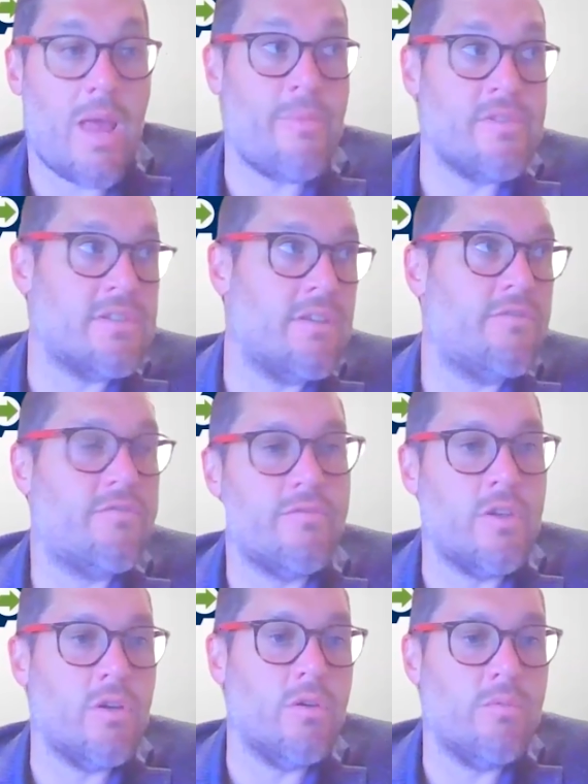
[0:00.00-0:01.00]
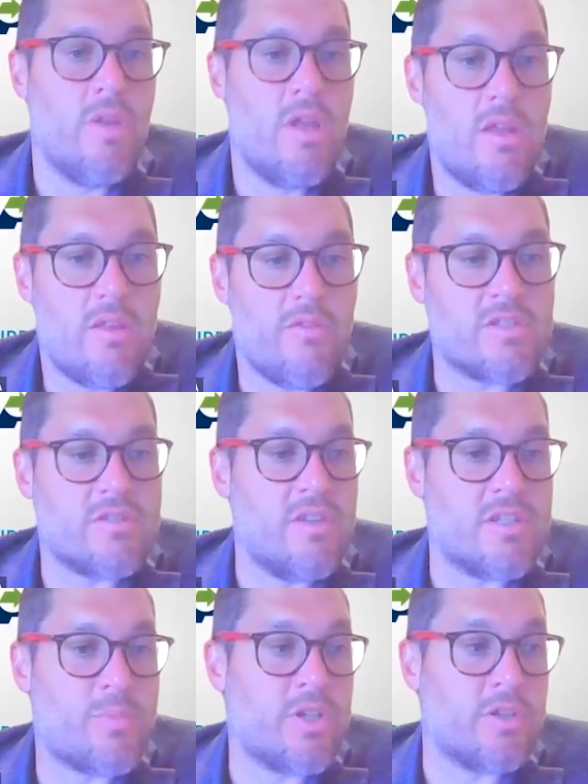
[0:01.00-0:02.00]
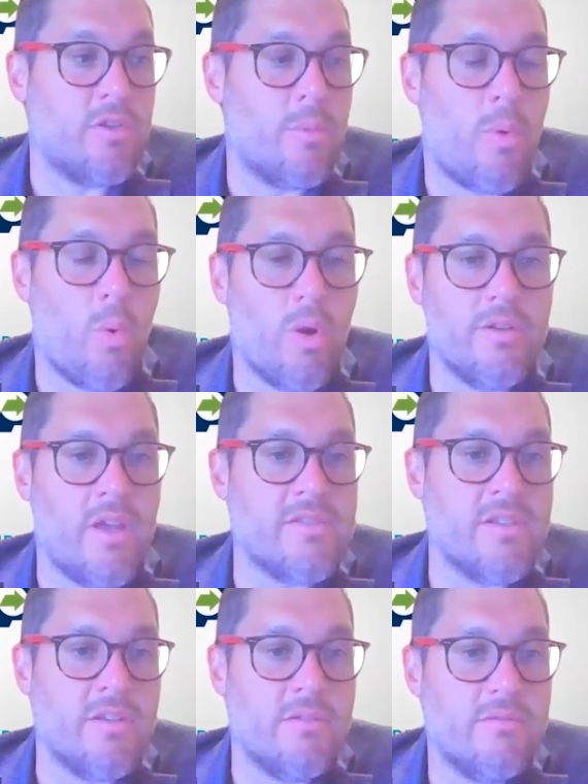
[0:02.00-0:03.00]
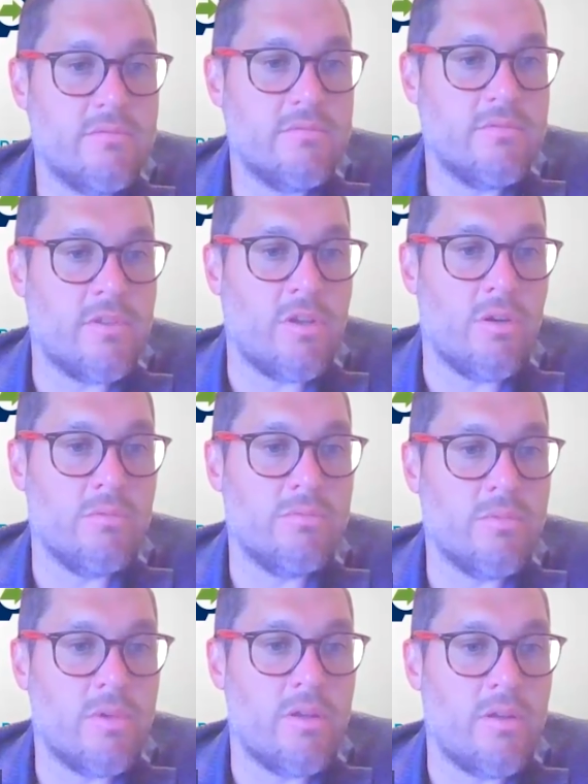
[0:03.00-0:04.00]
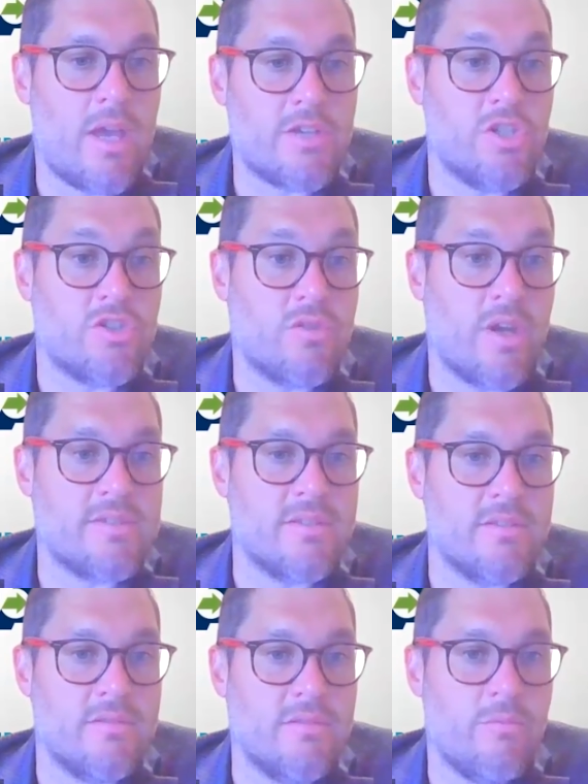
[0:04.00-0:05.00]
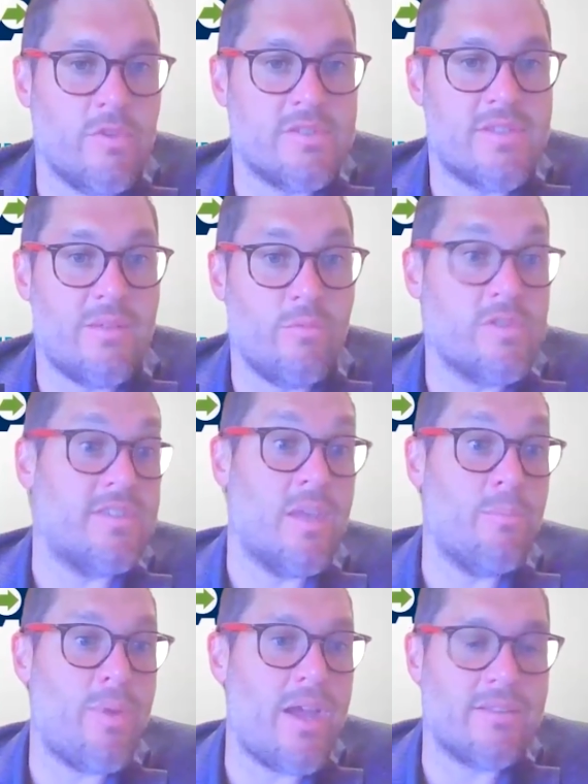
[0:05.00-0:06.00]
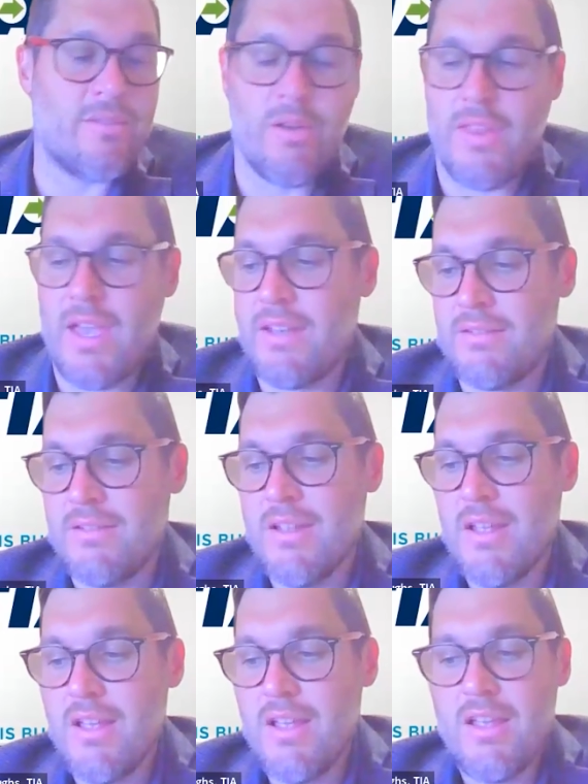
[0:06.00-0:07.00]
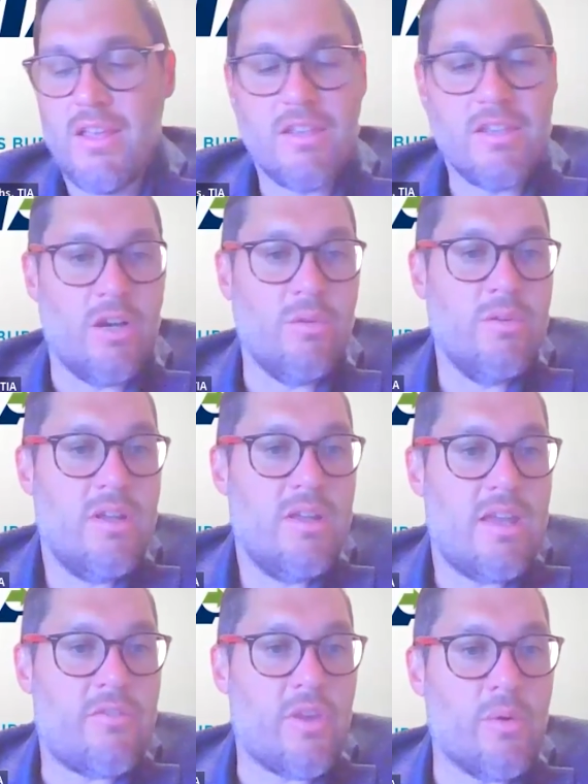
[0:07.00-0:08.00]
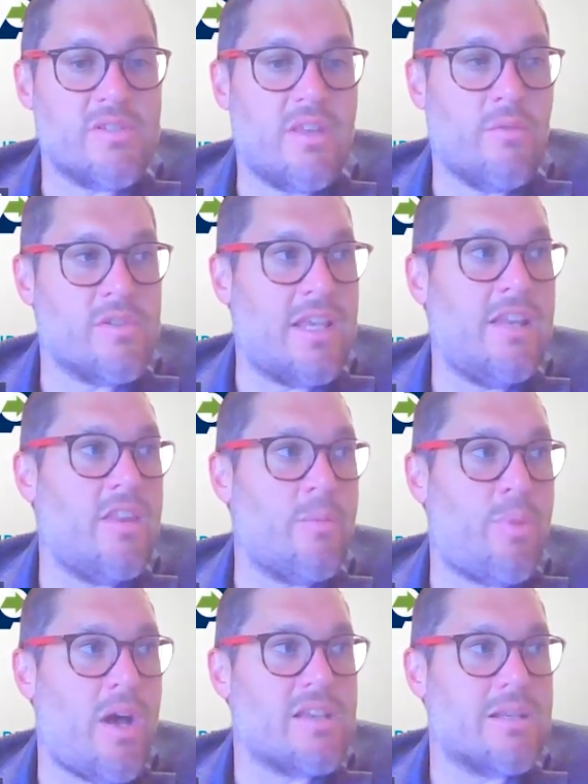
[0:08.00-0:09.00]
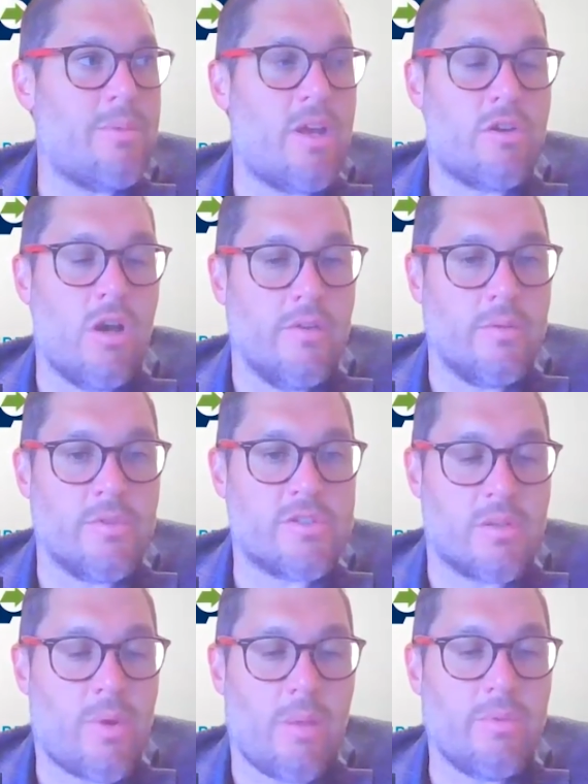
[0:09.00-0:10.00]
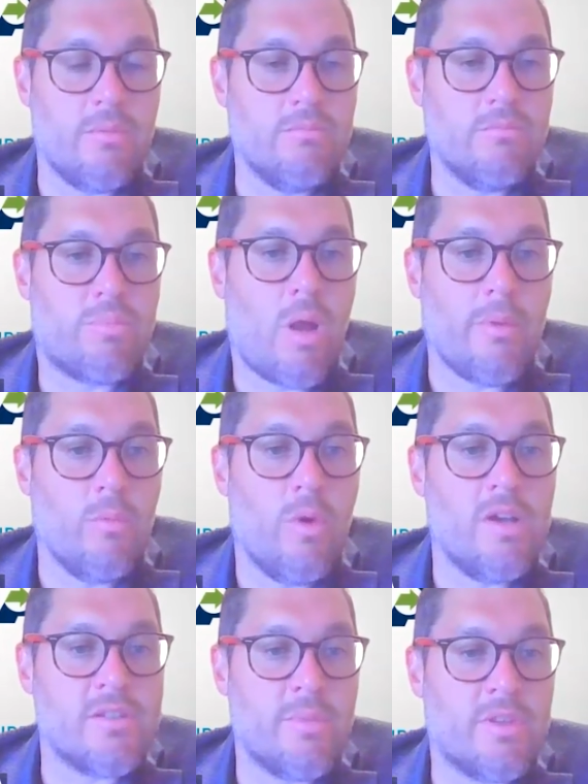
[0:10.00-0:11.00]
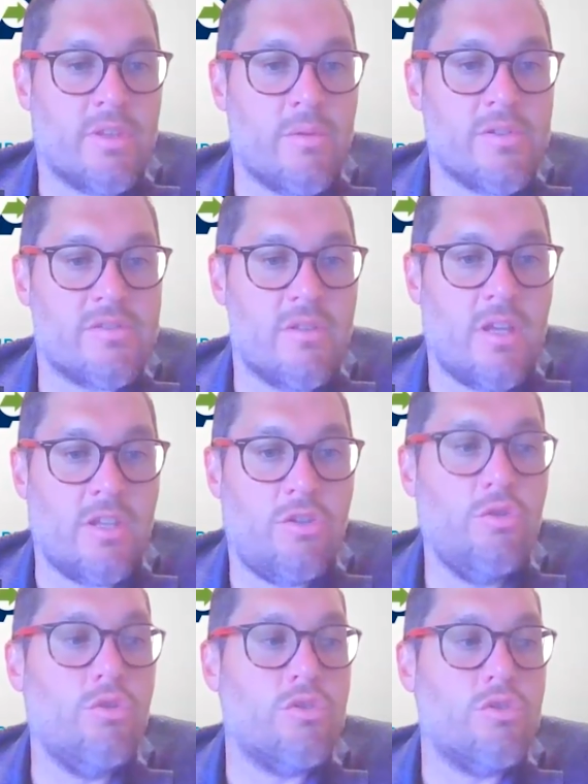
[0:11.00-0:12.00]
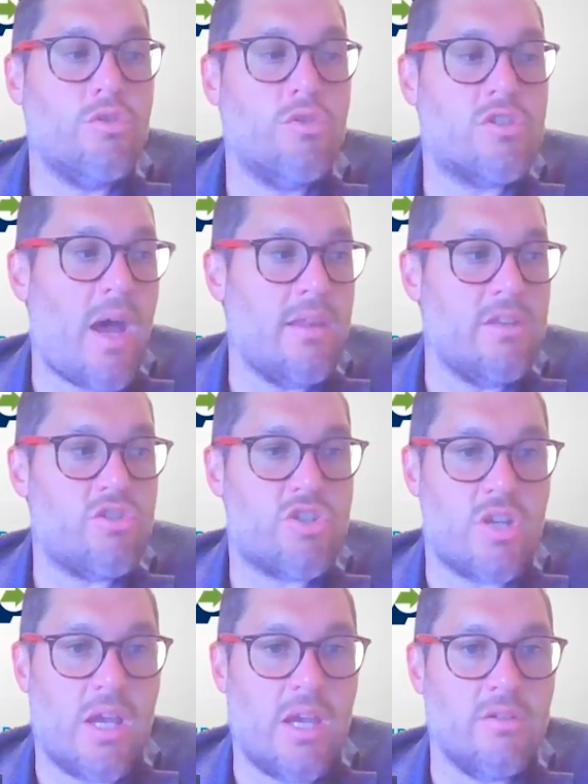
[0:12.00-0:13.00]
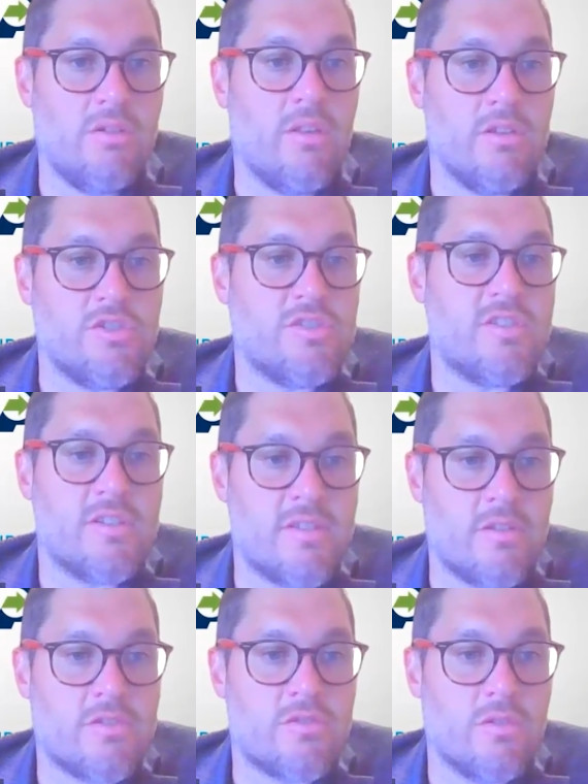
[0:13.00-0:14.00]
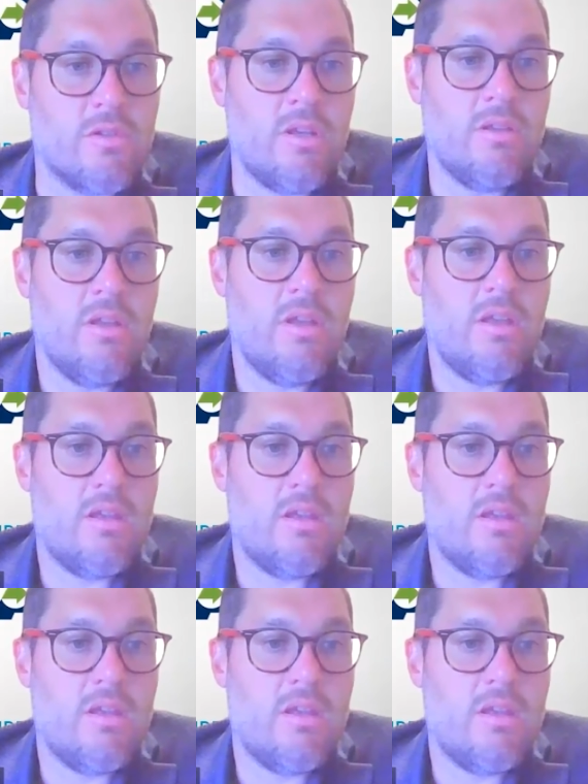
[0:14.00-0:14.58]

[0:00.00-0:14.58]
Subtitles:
happens if, this particular port doesn't, actually strikes, and what's the impact of all that? And, if there was anything positive about COVID, which there probably wasn't, but there was a huge spotlight shined on the logistics industry.